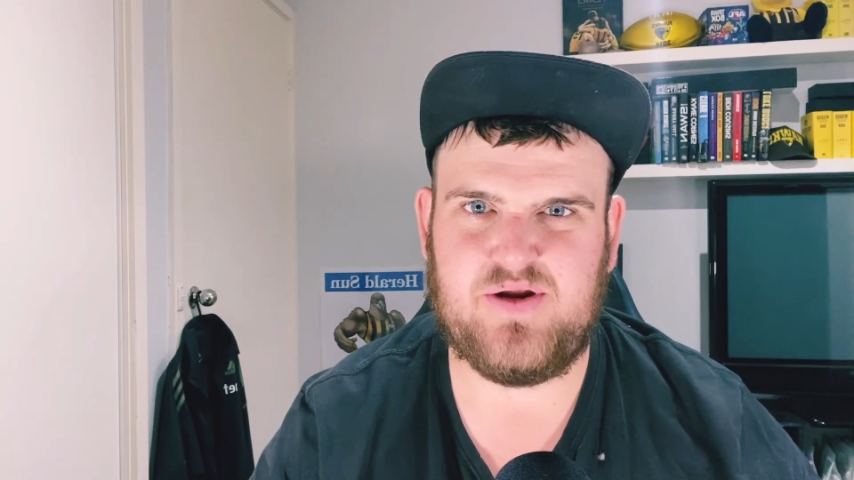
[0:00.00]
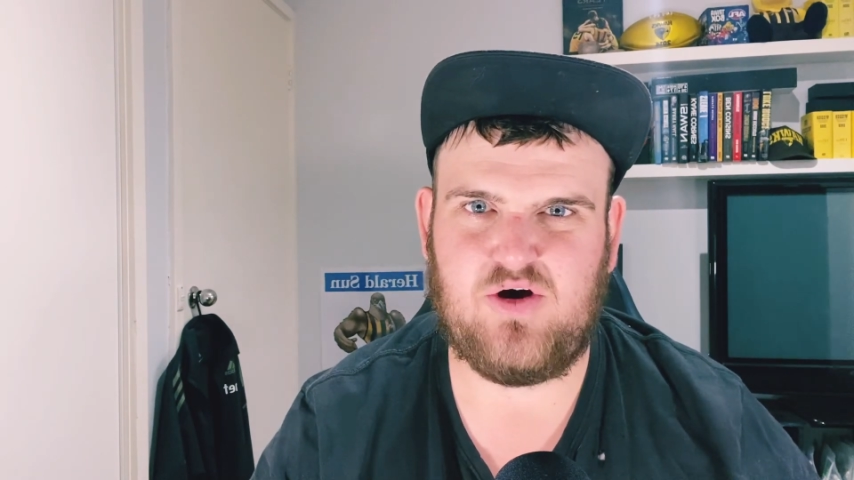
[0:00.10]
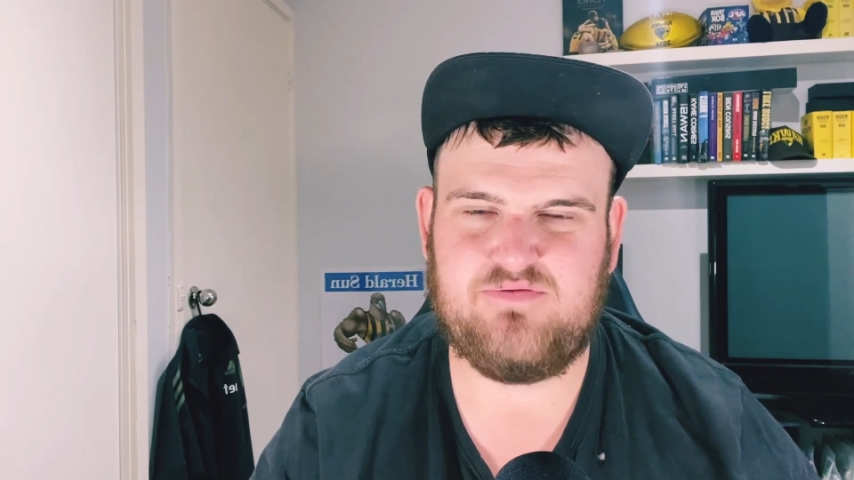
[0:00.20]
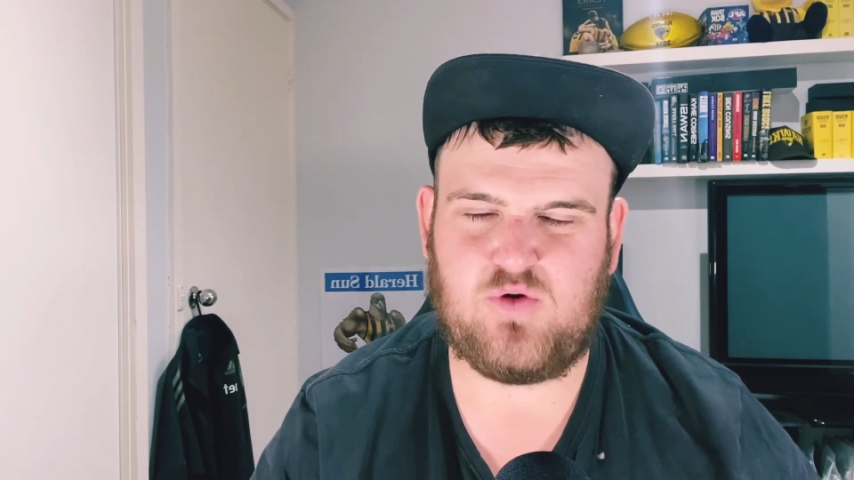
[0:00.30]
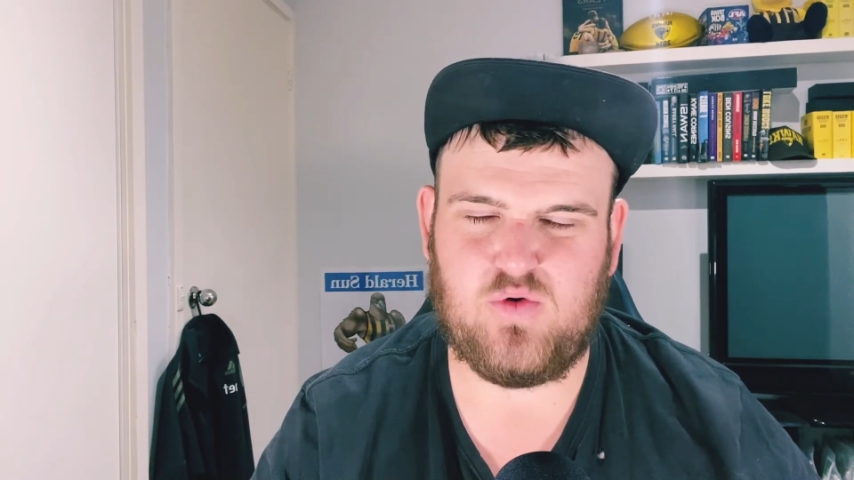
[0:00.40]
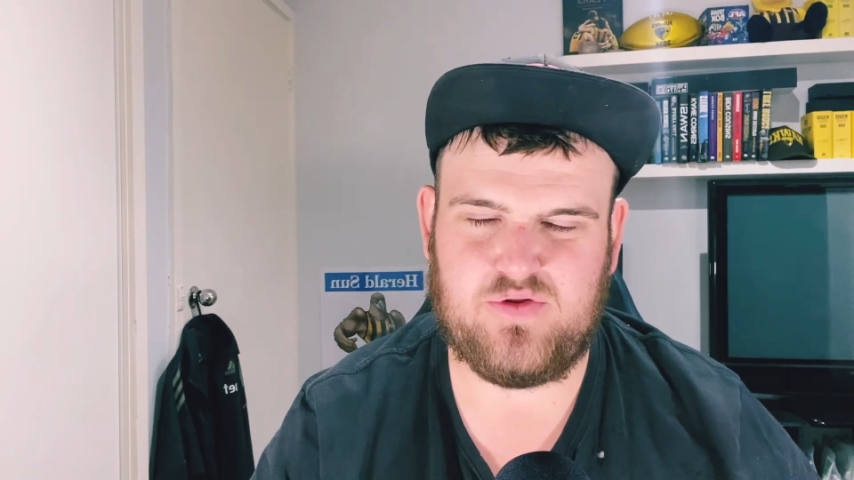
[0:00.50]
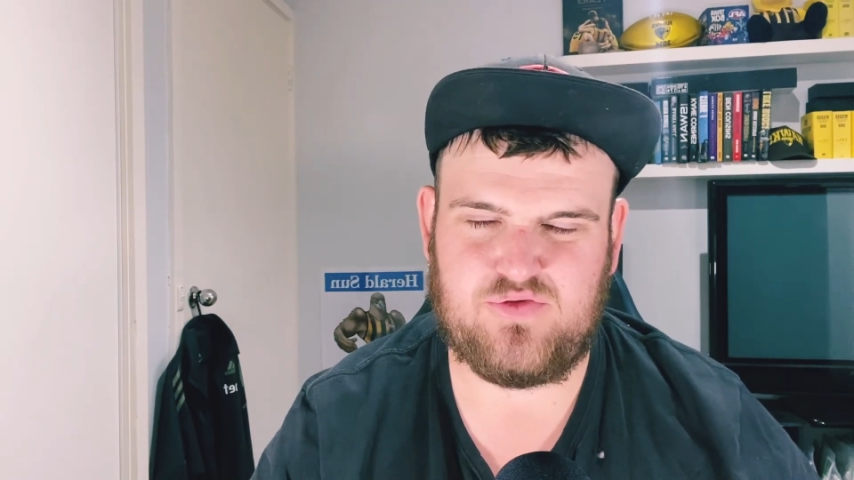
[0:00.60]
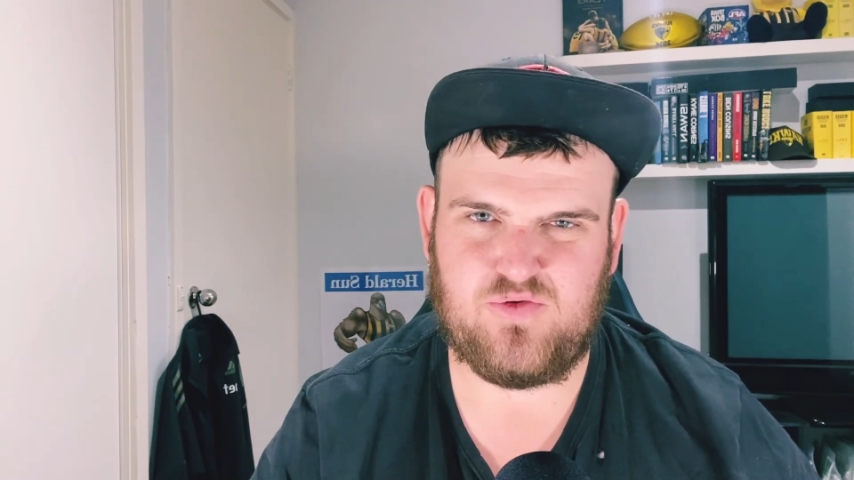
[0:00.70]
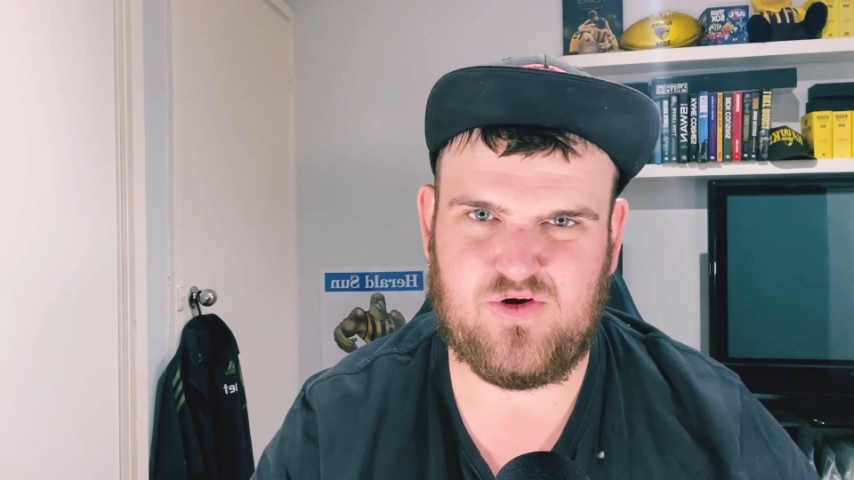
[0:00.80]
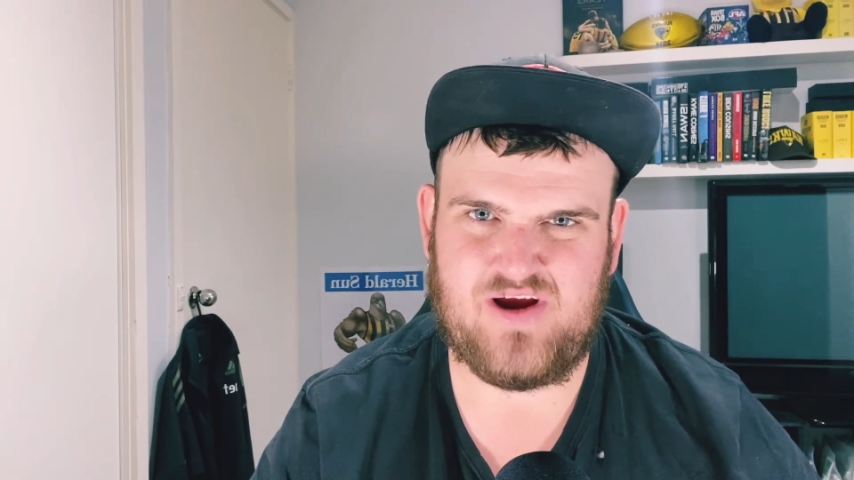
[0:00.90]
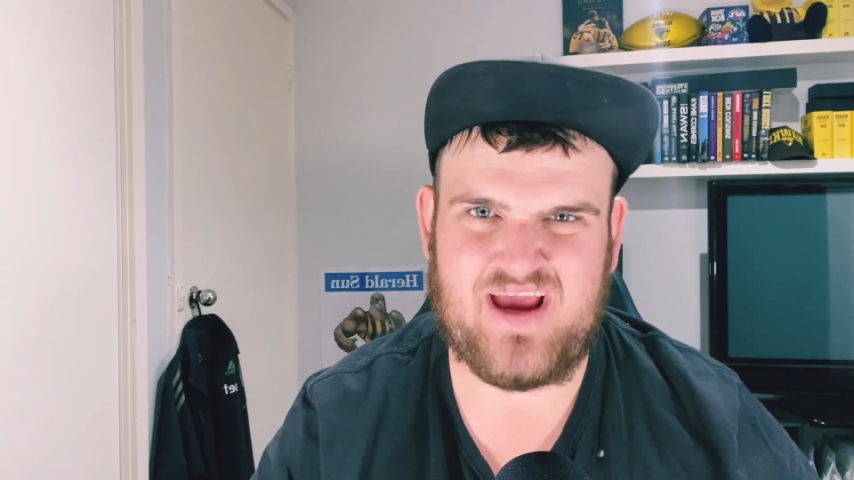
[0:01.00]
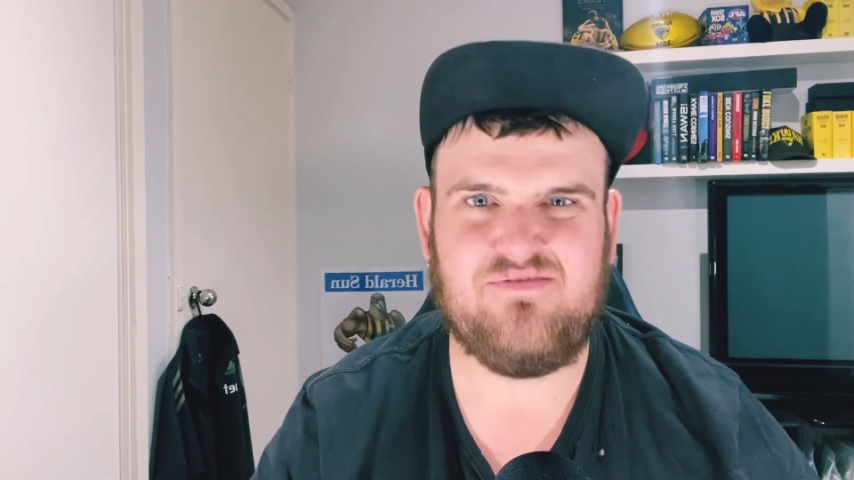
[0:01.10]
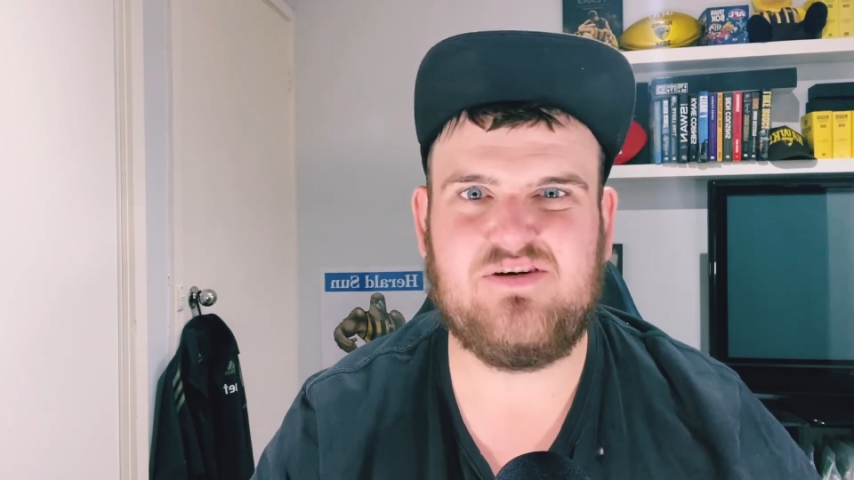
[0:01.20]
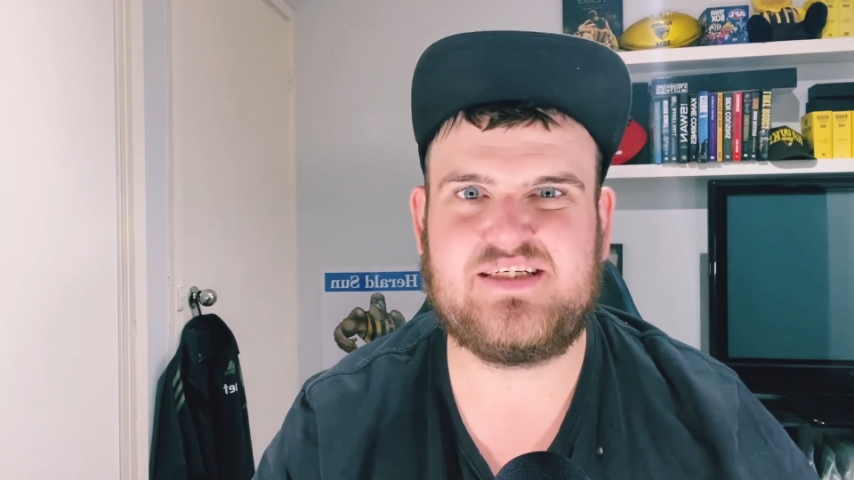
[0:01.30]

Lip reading: I've gone through every